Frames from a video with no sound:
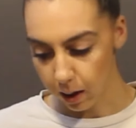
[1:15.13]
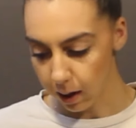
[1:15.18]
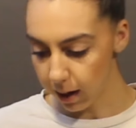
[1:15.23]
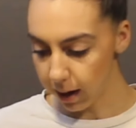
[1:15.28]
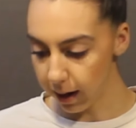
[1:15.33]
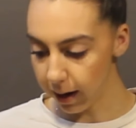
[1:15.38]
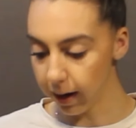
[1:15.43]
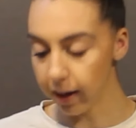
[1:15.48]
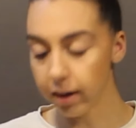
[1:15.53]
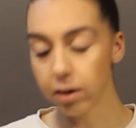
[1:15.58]

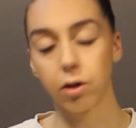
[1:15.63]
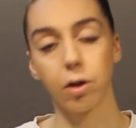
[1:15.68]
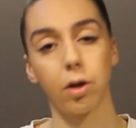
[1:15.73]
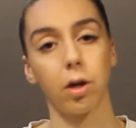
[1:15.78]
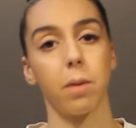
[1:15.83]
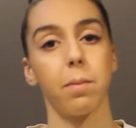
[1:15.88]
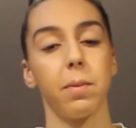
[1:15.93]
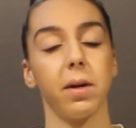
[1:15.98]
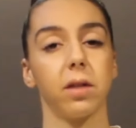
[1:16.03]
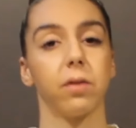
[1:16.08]
And you're going
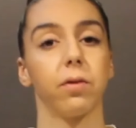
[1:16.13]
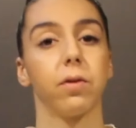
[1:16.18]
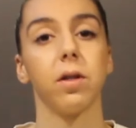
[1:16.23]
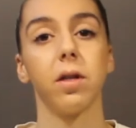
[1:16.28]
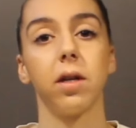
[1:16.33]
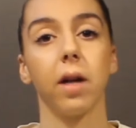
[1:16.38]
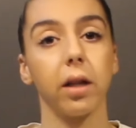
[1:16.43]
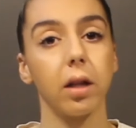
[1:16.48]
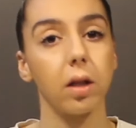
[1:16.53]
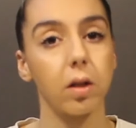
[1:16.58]
to mix for
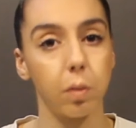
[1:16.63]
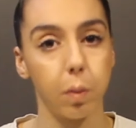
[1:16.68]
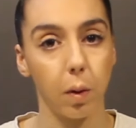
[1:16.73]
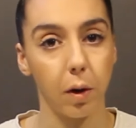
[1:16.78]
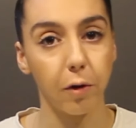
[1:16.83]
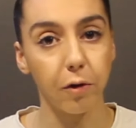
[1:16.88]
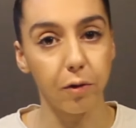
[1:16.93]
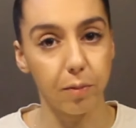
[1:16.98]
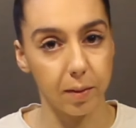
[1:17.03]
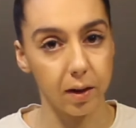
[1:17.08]
another
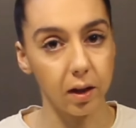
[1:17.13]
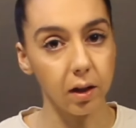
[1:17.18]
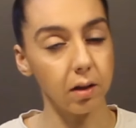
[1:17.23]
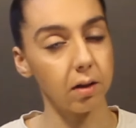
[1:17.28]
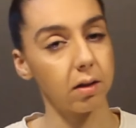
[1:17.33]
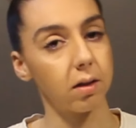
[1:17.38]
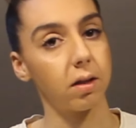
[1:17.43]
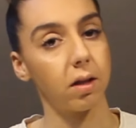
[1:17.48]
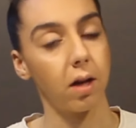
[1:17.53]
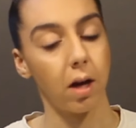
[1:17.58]
12
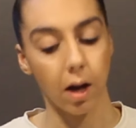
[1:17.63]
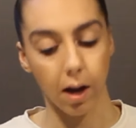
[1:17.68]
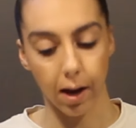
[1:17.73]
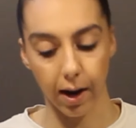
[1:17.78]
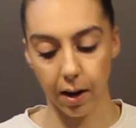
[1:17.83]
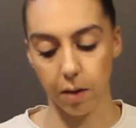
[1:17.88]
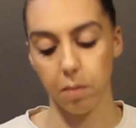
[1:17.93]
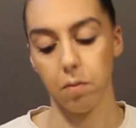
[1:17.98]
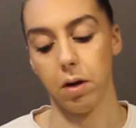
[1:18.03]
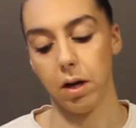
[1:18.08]
minutes.
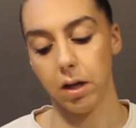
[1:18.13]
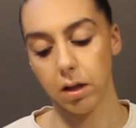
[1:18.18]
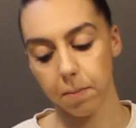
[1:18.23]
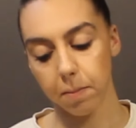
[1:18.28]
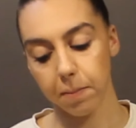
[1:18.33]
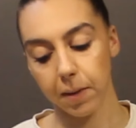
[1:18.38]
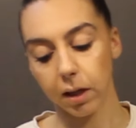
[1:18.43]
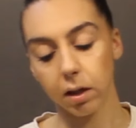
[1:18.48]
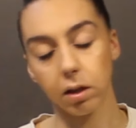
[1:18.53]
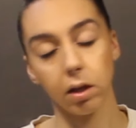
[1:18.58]
And in the
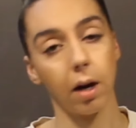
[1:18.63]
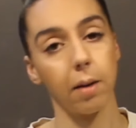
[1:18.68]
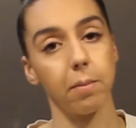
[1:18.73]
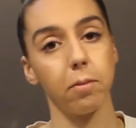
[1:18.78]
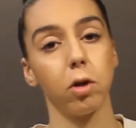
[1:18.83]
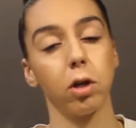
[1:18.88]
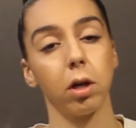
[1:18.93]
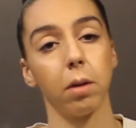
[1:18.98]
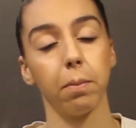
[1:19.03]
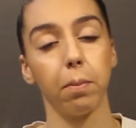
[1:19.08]
meantime,
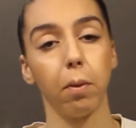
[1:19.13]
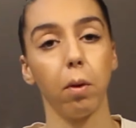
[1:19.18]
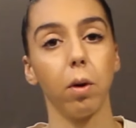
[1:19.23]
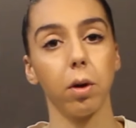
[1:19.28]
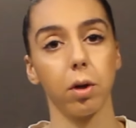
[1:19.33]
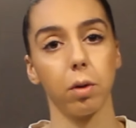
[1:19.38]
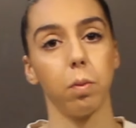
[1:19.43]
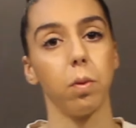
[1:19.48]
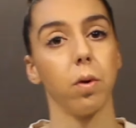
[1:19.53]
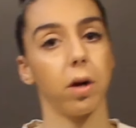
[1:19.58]
you can pour
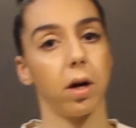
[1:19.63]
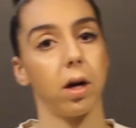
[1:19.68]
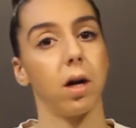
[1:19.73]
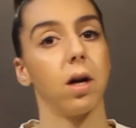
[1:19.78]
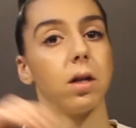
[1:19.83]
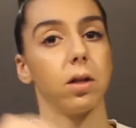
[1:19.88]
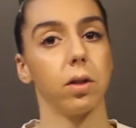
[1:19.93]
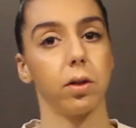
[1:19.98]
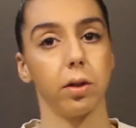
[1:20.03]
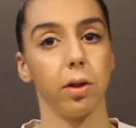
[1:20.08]
your water
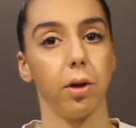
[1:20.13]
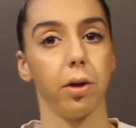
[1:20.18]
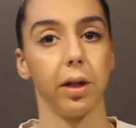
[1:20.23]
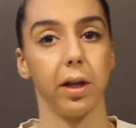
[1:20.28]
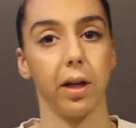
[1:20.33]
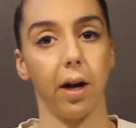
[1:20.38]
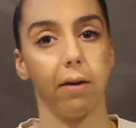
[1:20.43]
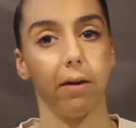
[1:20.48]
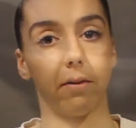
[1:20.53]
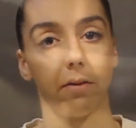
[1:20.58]
slowly
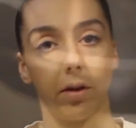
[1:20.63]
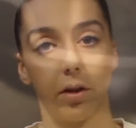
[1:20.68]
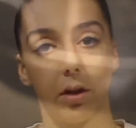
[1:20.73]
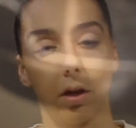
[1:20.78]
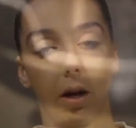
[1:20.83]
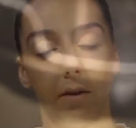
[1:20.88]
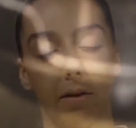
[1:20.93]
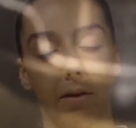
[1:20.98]
every time.